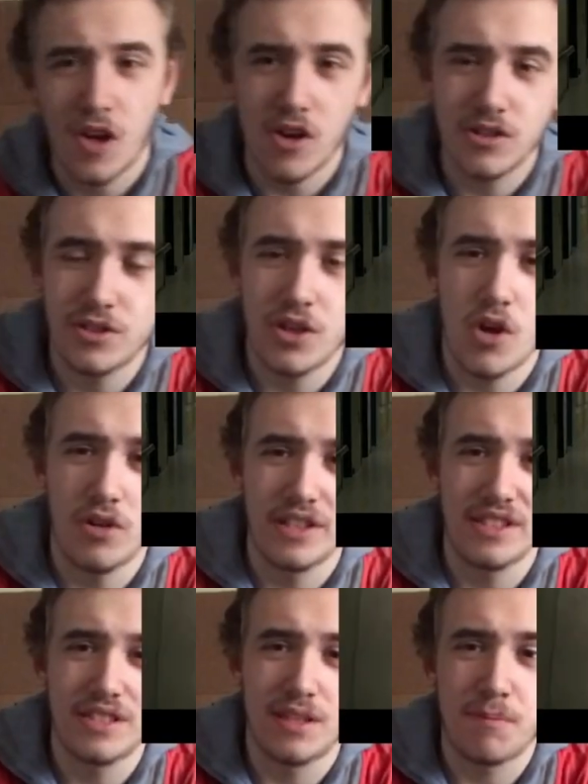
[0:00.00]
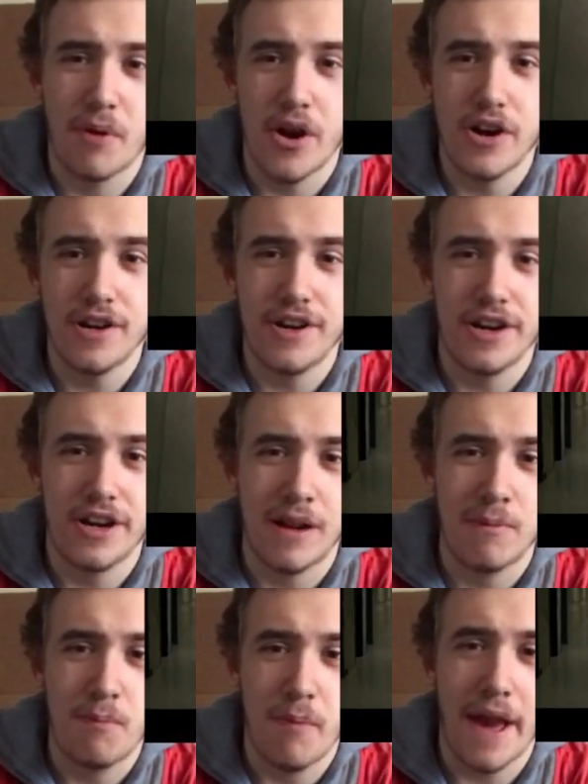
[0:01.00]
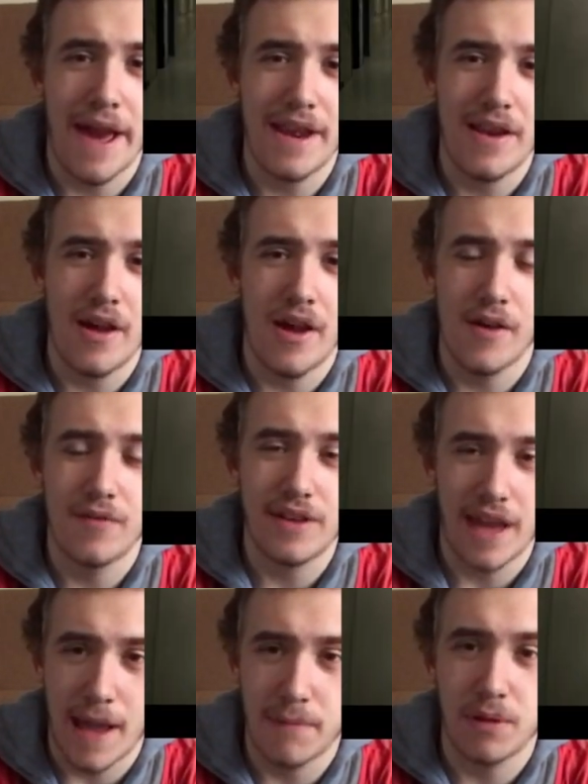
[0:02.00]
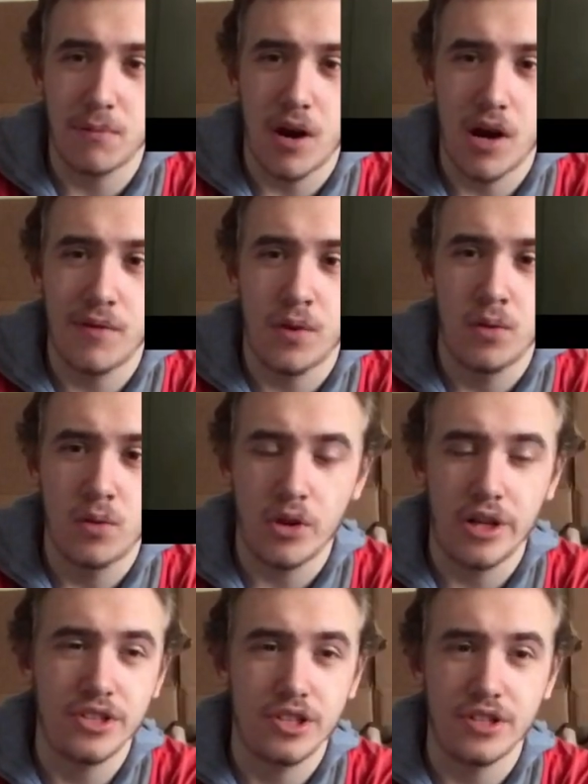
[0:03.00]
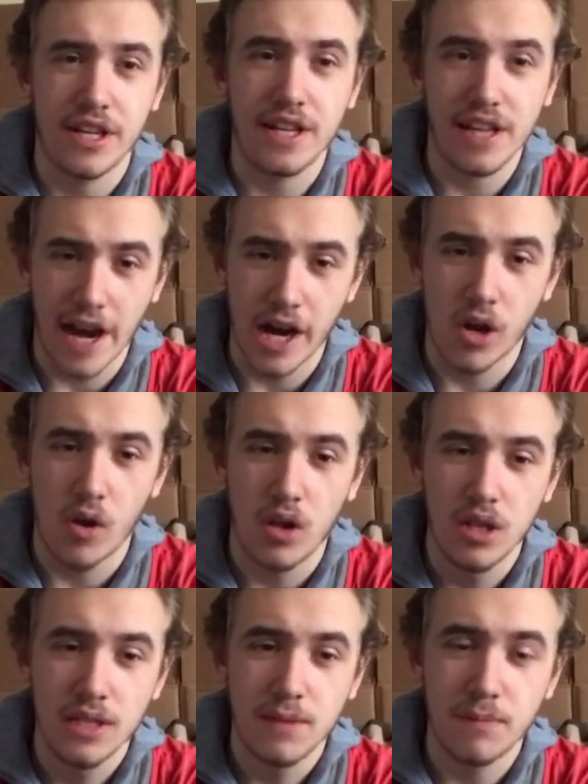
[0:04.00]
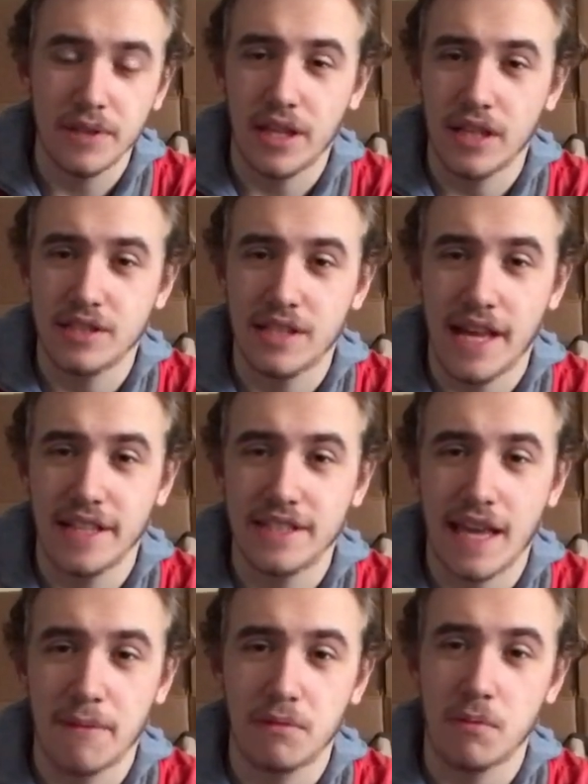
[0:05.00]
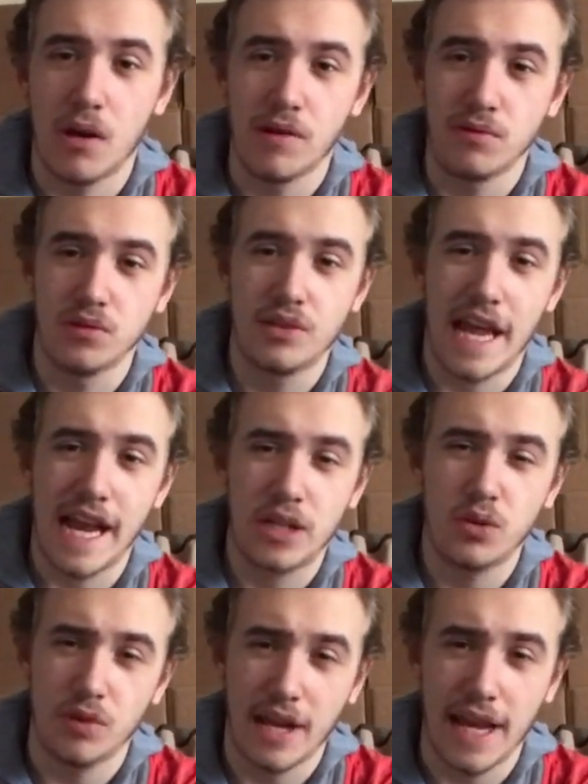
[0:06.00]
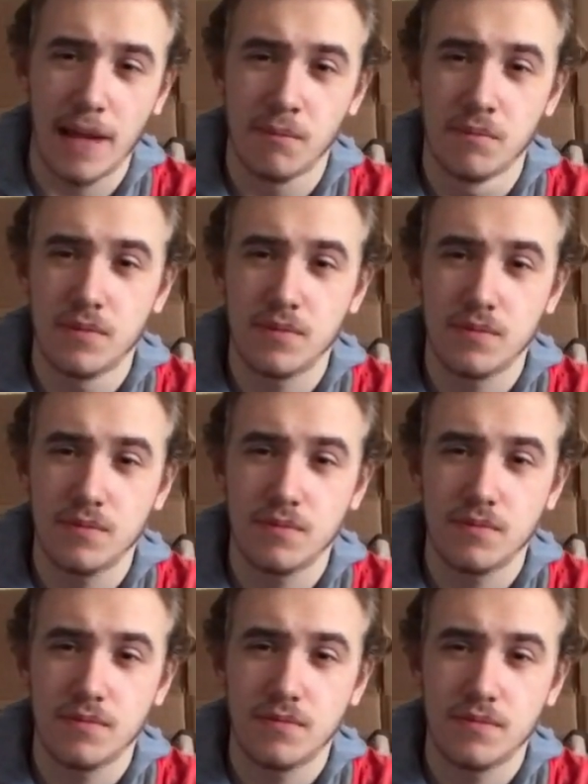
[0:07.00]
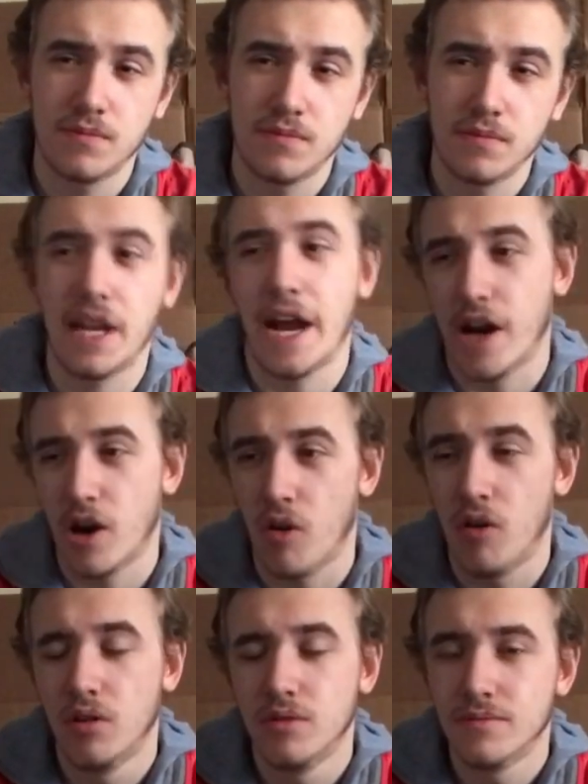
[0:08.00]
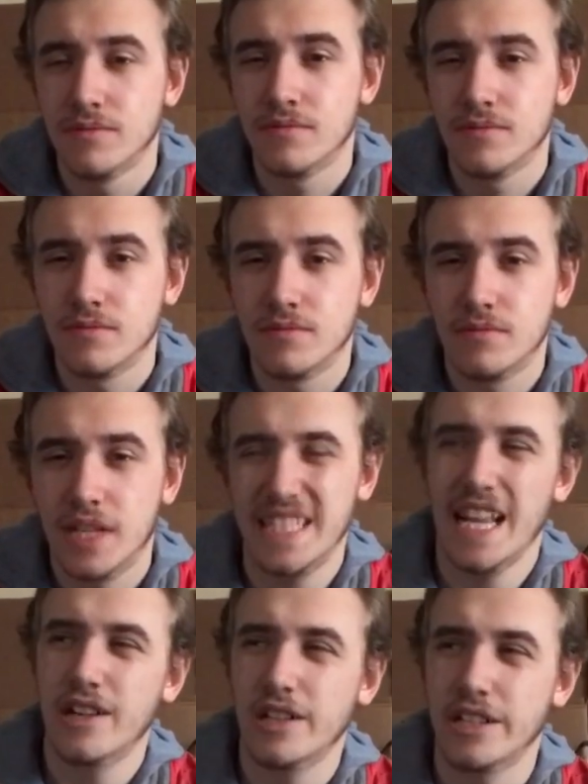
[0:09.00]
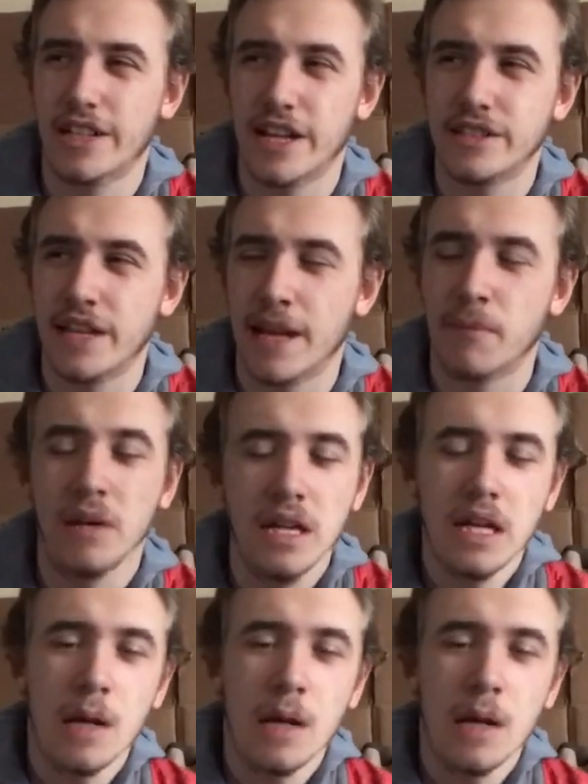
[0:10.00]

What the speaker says: Fury. He's known as the partner and pet of Captain Marvel. Or I should say Carol, because that is Captain Marvel's actual name. Carol. That's actually a nice name.